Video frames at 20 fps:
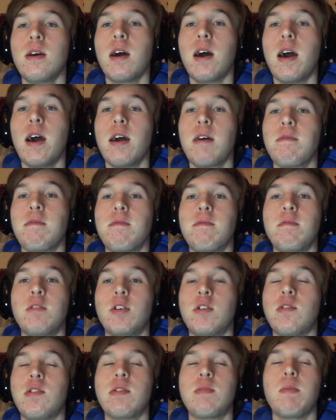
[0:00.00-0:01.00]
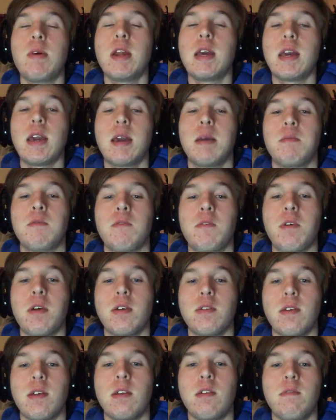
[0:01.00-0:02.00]
I have just as many games for
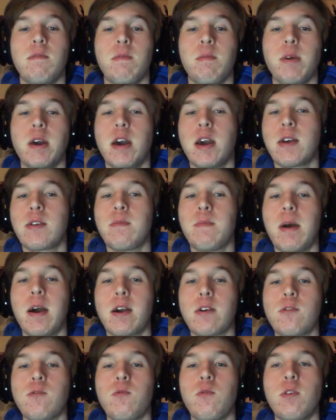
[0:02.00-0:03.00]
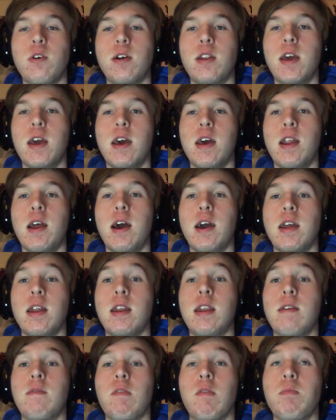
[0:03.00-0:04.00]
it as I do for my Xbox One, and I
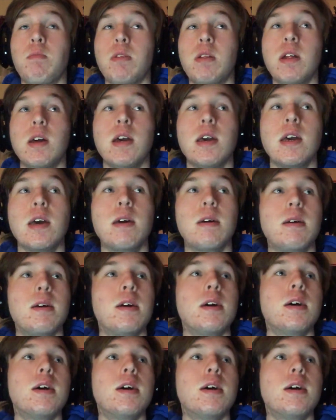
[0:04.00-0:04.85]
never play it.